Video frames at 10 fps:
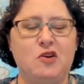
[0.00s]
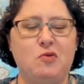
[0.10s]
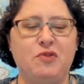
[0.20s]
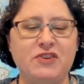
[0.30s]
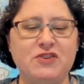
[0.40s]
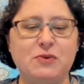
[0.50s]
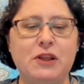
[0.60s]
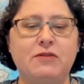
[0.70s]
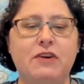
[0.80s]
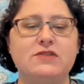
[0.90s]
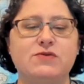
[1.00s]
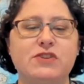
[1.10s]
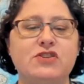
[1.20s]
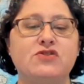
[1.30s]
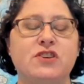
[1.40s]
Professor Bielefeld's
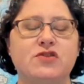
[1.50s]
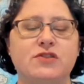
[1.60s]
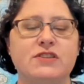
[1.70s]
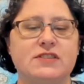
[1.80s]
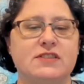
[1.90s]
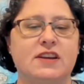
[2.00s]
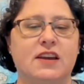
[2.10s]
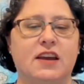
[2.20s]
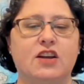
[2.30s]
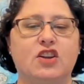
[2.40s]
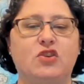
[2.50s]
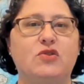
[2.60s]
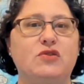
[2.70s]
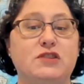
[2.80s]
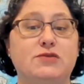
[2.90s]
research interests
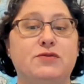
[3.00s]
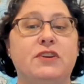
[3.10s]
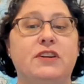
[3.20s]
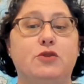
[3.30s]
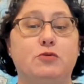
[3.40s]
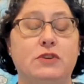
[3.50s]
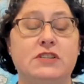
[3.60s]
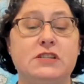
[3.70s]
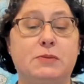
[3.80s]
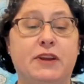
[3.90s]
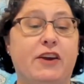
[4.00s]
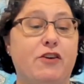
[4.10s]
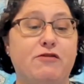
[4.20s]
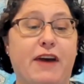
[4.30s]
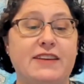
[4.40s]
include different
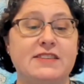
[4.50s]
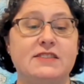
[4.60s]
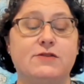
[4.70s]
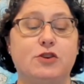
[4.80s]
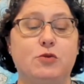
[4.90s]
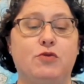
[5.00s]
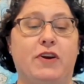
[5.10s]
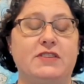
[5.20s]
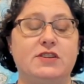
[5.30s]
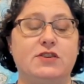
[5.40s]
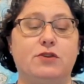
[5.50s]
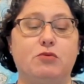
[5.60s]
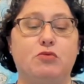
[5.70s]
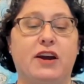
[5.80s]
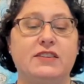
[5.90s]
interdisciplinary facets of human rights theory
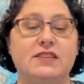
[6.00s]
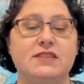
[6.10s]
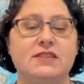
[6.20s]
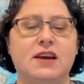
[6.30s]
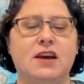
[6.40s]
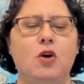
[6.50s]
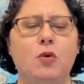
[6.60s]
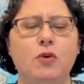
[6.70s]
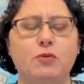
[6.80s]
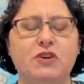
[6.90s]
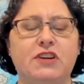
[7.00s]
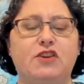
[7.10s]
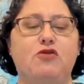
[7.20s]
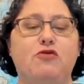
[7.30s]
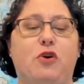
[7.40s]
and practice, with a
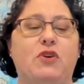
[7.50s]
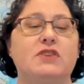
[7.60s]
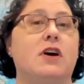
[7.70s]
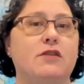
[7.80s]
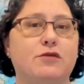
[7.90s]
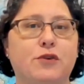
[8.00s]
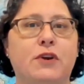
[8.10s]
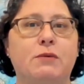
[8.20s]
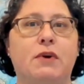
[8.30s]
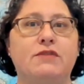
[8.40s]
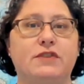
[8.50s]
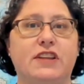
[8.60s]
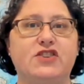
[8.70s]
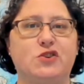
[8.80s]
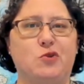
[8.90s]
particular focus on freedom of
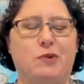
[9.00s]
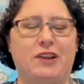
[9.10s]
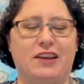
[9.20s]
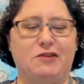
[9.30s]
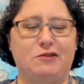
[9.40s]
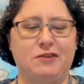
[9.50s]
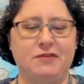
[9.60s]
religion or belief.